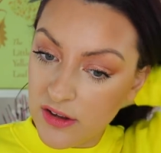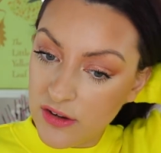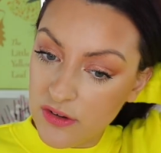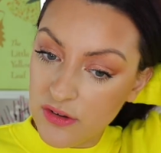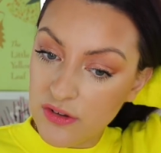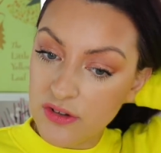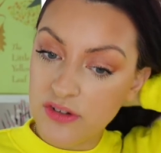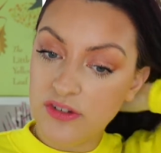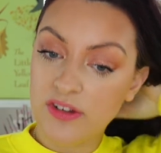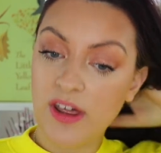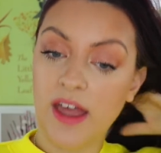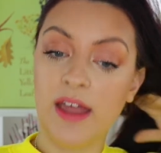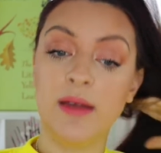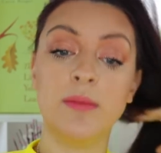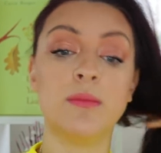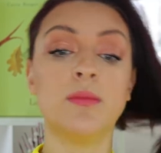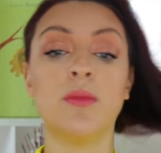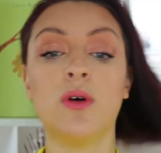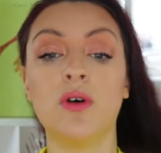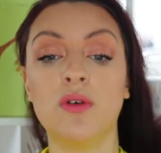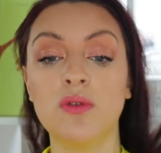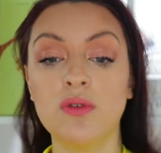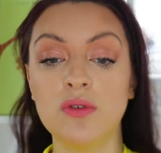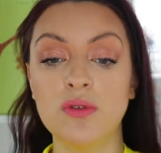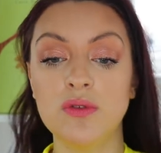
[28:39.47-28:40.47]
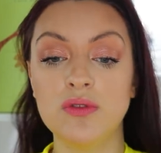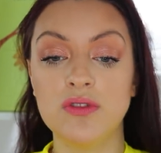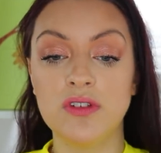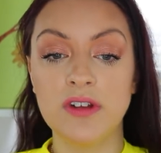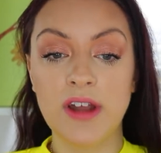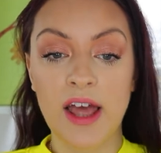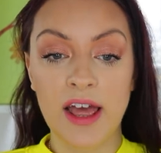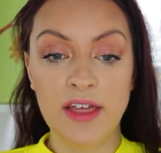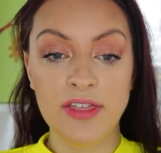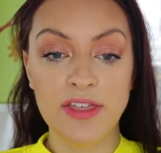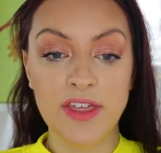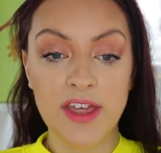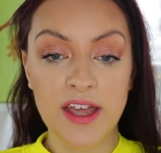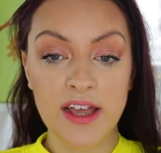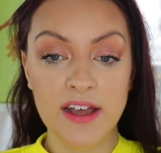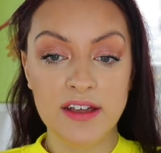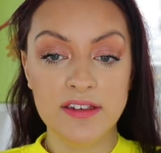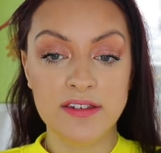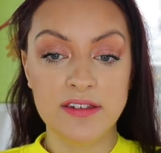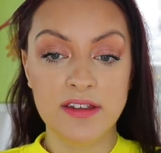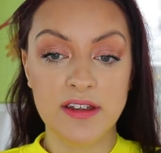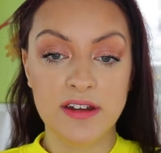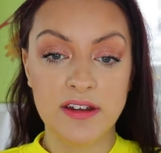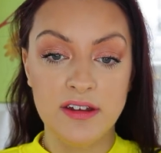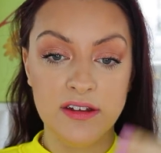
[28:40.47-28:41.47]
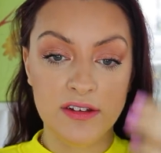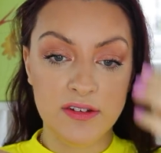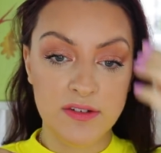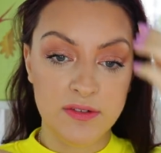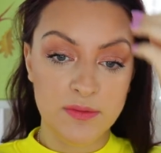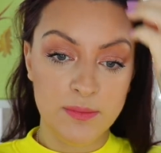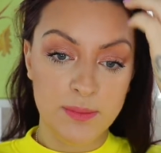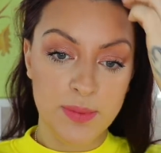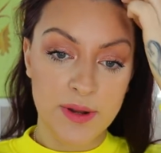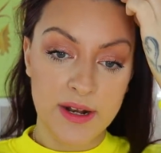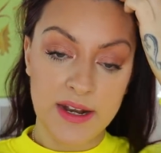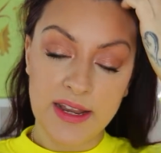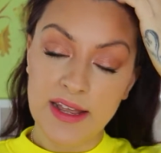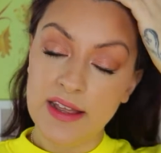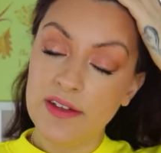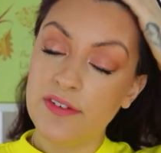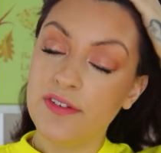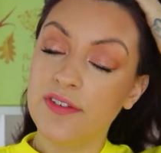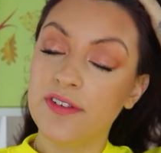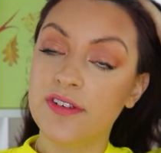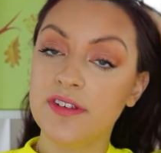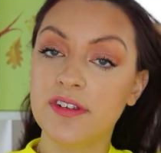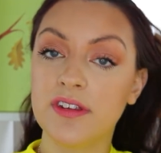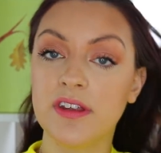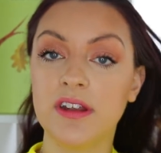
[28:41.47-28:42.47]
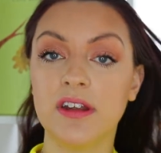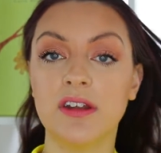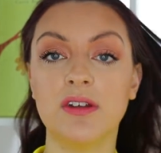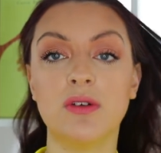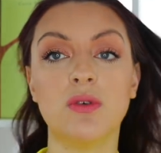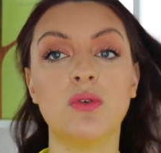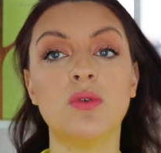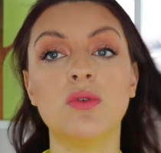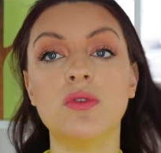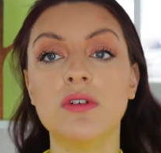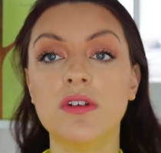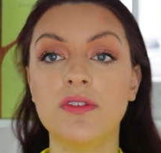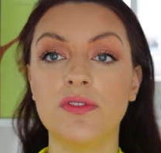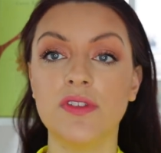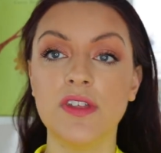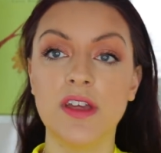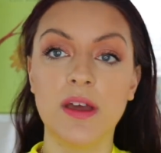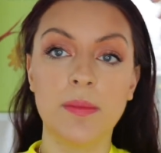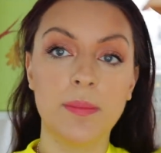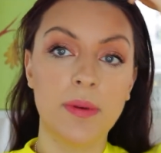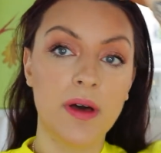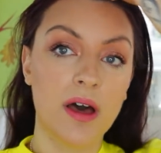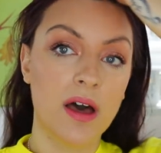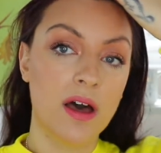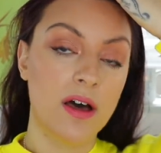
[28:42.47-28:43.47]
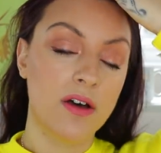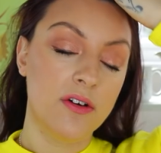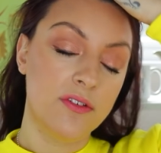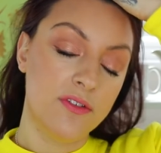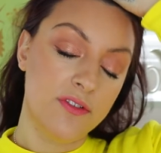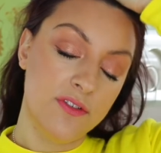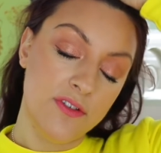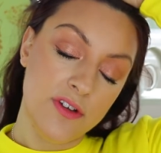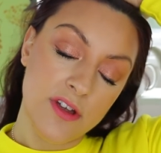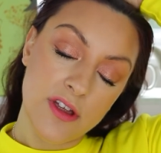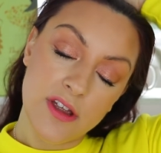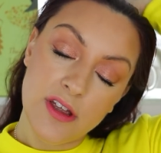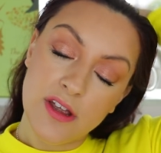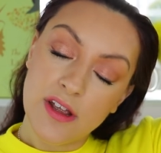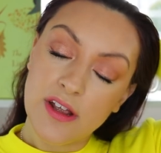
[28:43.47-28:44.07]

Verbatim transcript: your same morals and ethics and beliefs and all of the above.